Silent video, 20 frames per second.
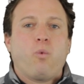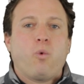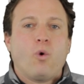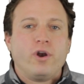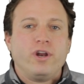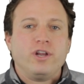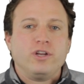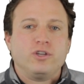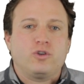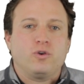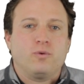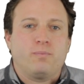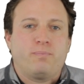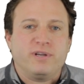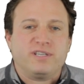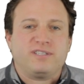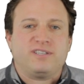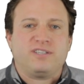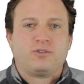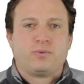wouldn't do
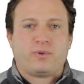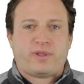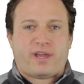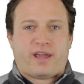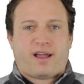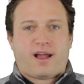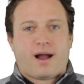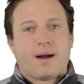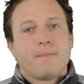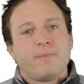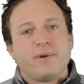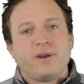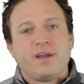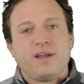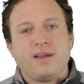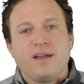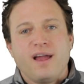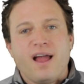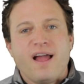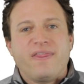business with a
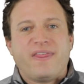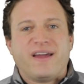company